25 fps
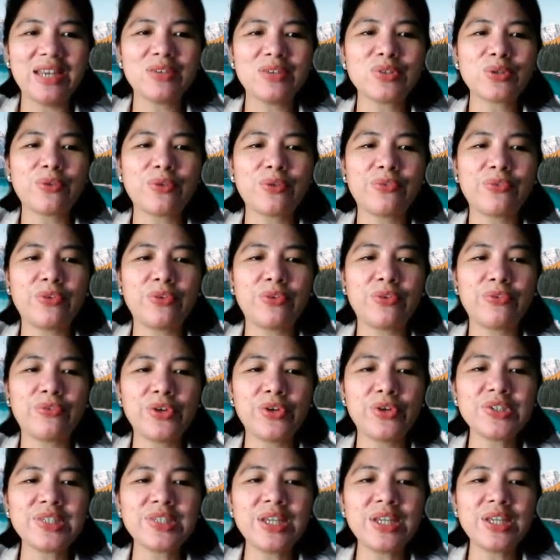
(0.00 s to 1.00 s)
So the
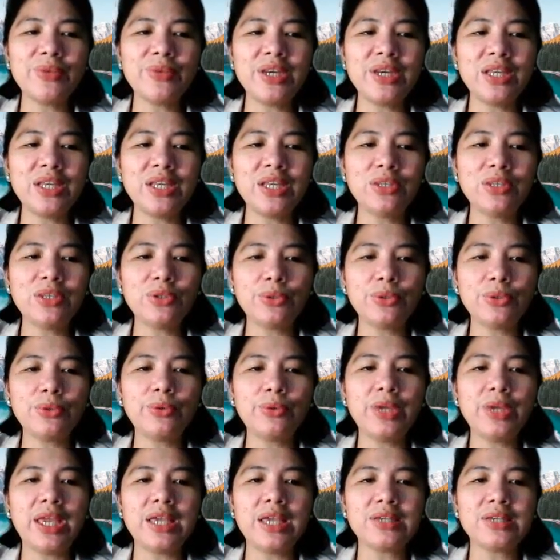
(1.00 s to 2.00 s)
first thing we need to
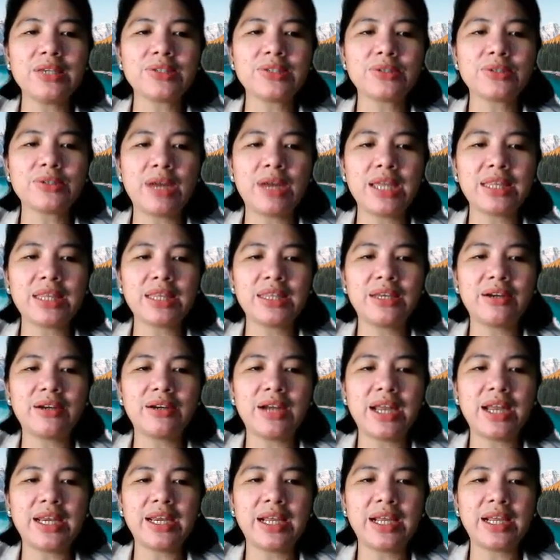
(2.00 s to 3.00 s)
do is write the
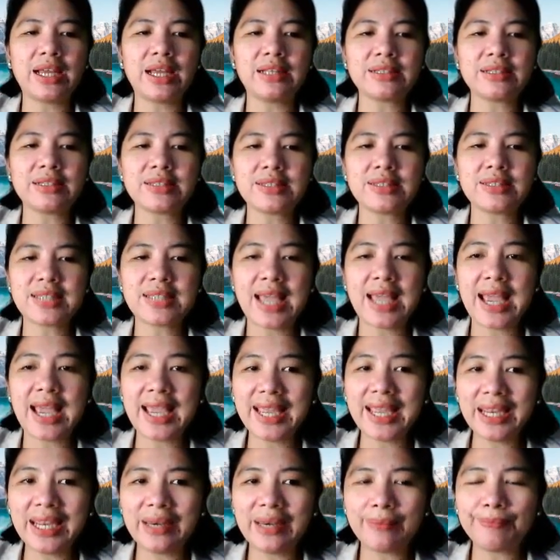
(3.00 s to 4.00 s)
radical
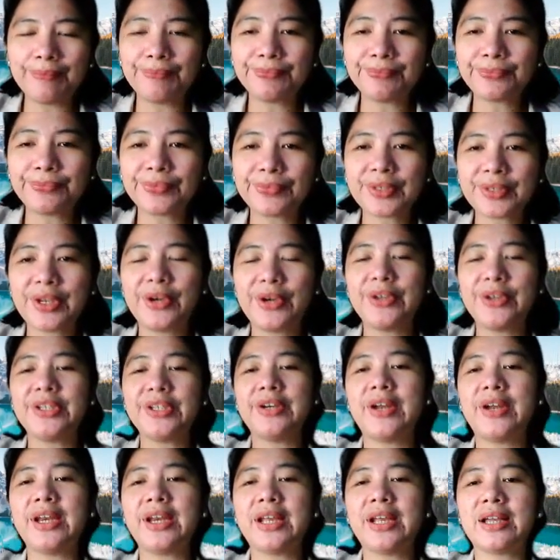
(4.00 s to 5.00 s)
sign or the
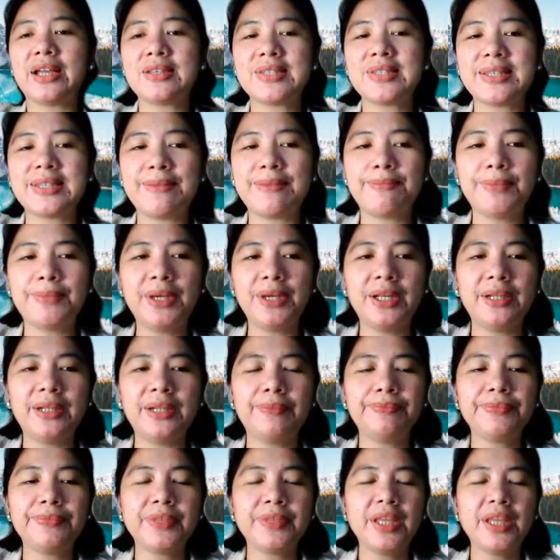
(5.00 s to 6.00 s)
radical symbol.
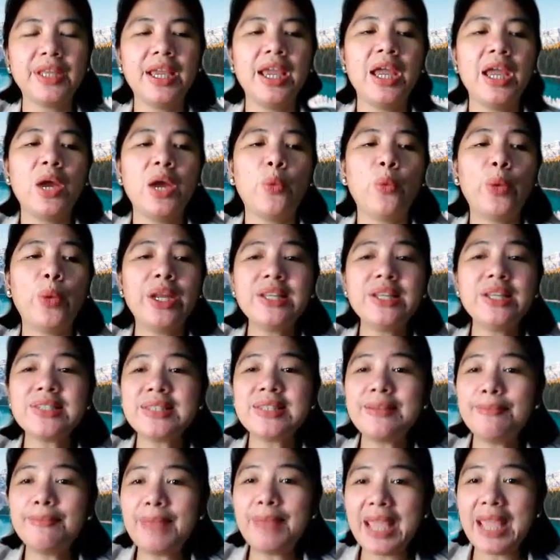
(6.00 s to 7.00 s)
What is
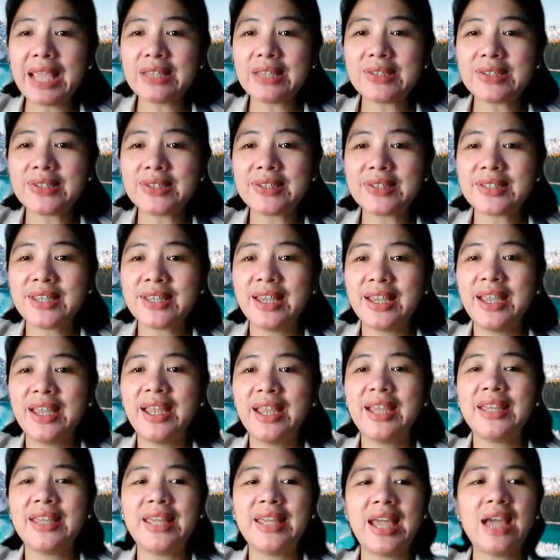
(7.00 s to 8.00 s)
the base?
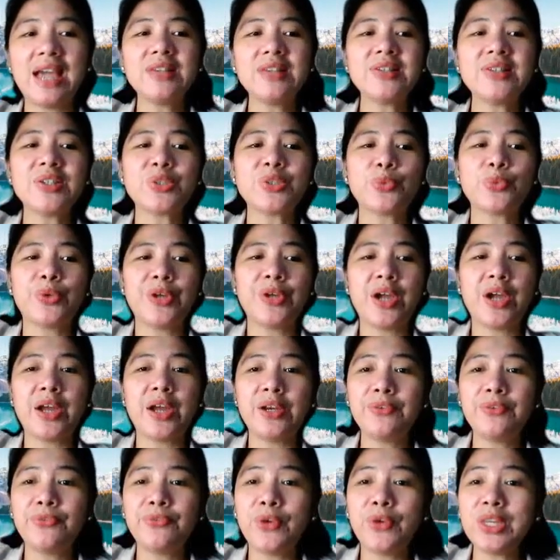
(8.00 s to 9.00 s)
Yes, it's
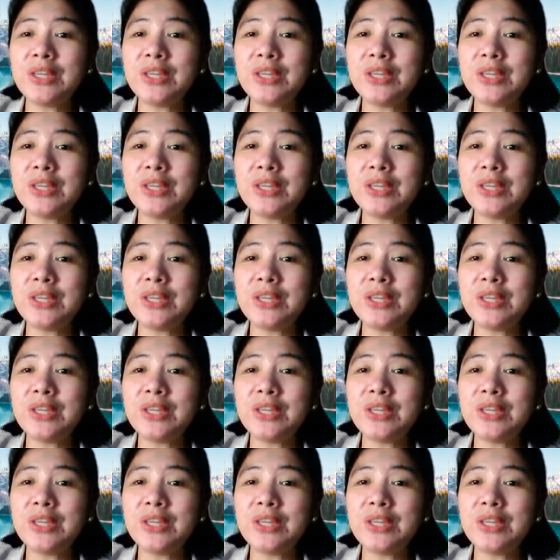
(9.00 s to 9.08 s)
144.